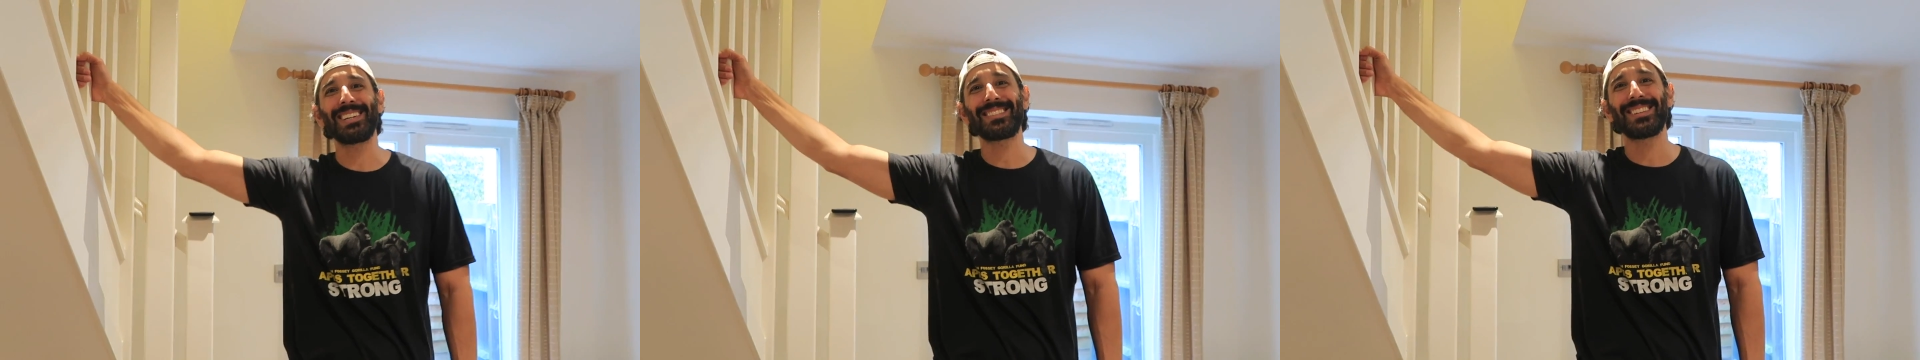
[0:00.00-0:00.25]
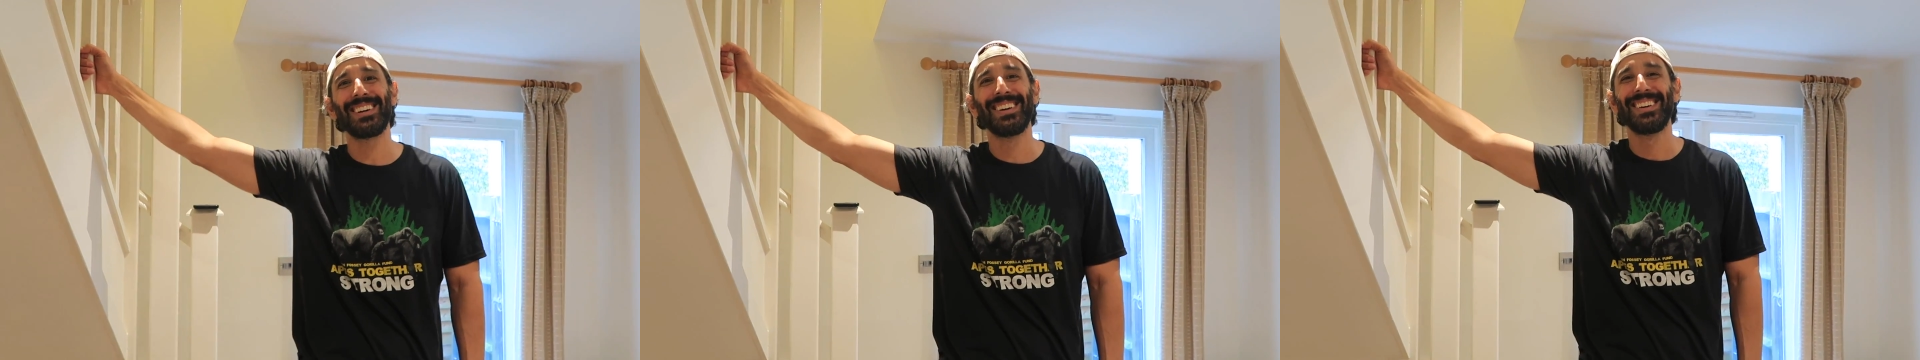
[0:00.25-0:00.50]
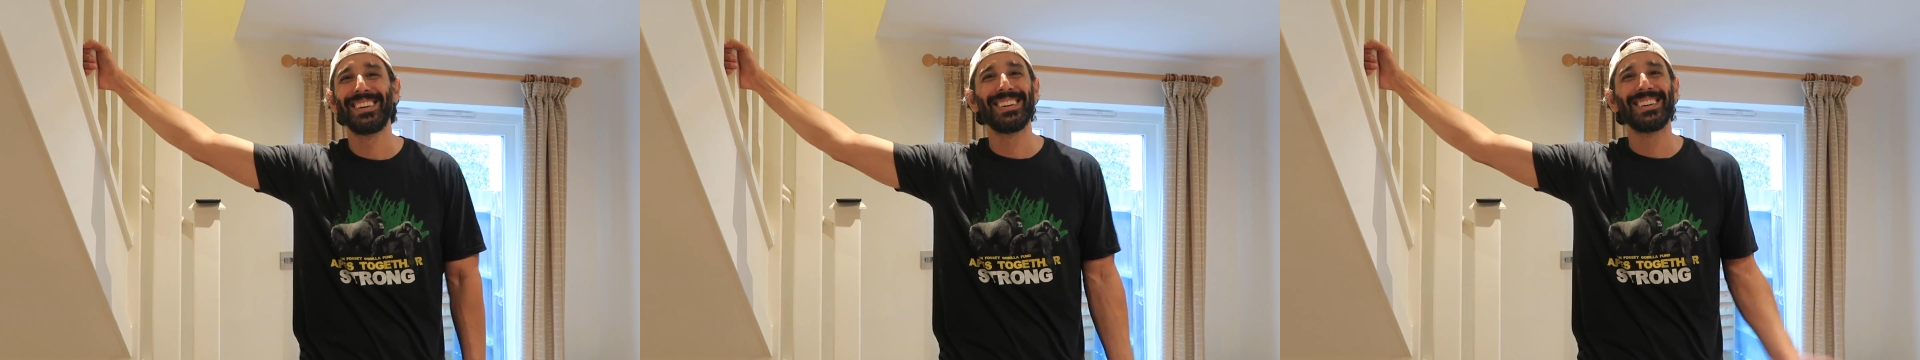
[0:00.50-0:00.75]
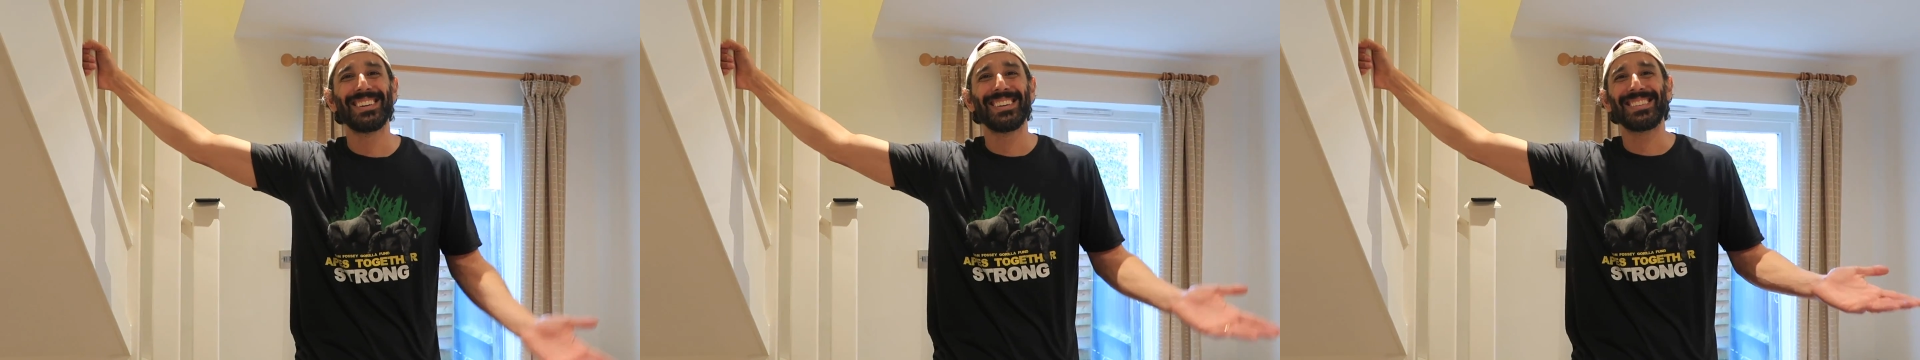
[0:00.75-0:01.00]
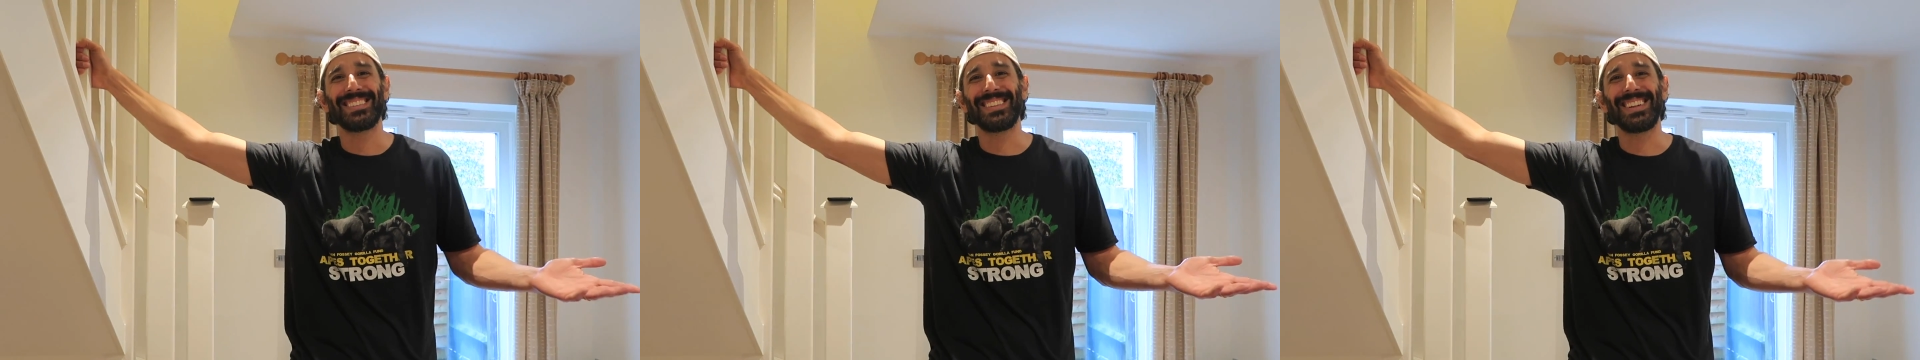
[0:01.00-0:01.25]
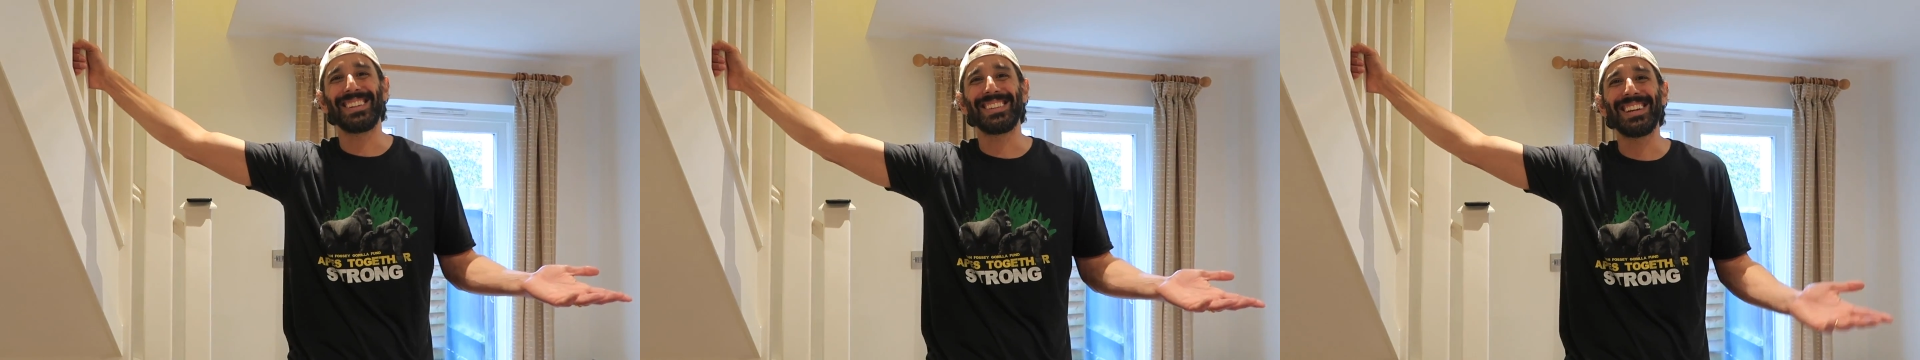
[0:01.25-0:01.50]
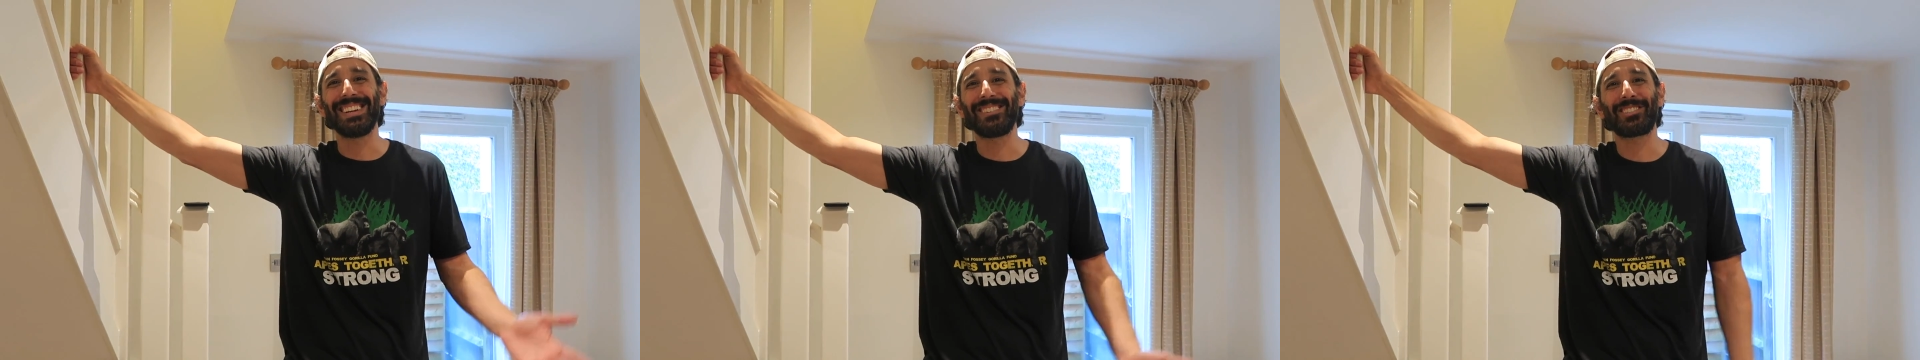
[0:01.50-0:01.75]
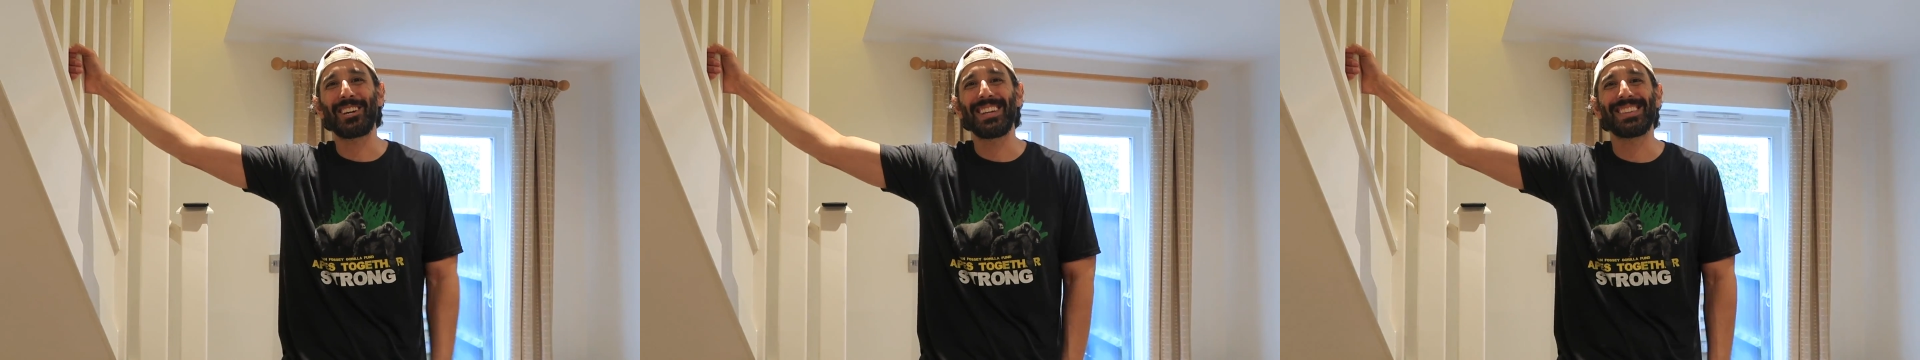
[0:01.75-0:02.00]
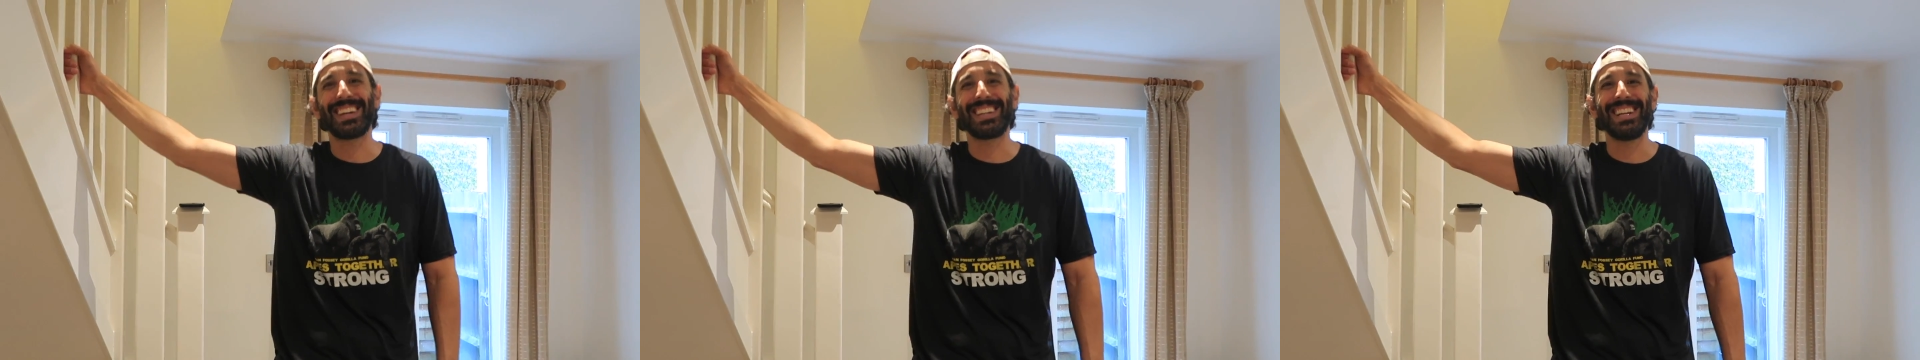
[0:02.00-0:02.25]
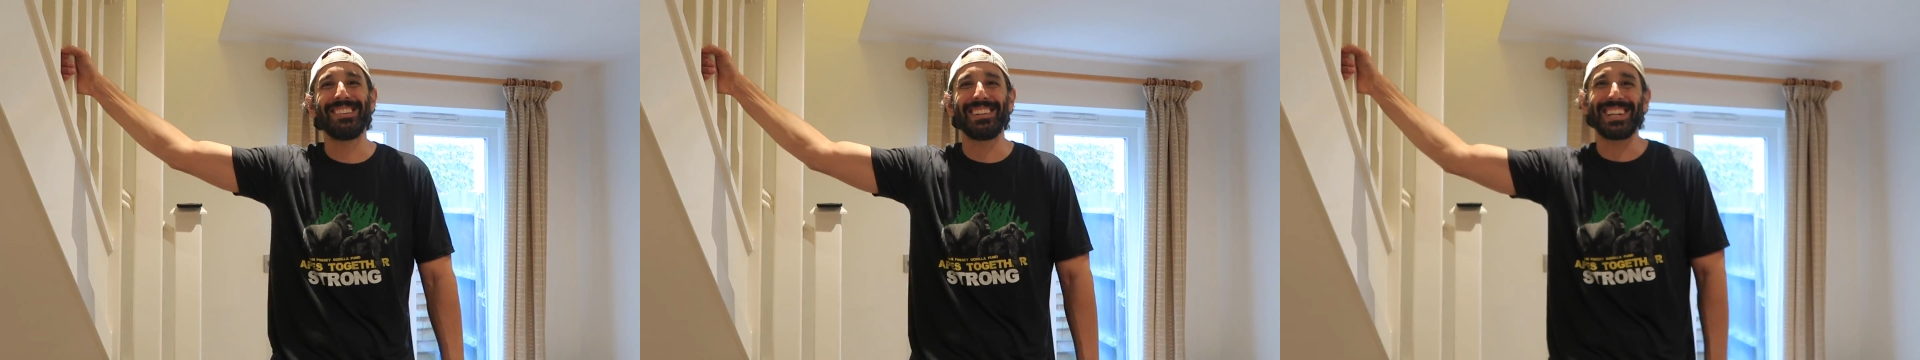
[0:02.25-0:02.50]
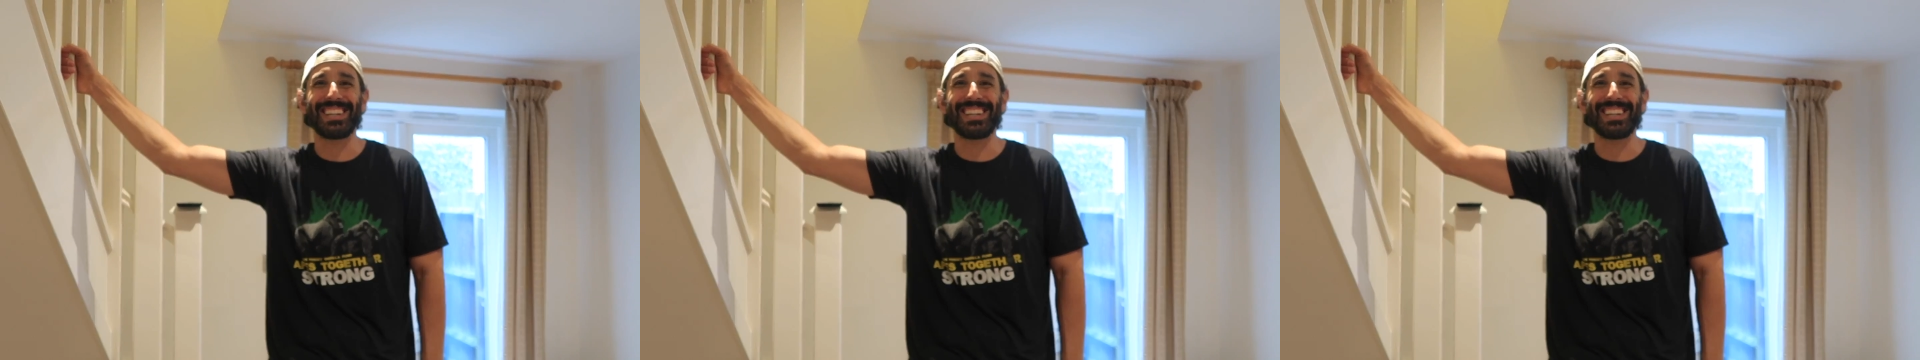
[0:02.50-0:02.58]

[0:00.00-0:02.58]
Yeah. They didn't even do a health exam.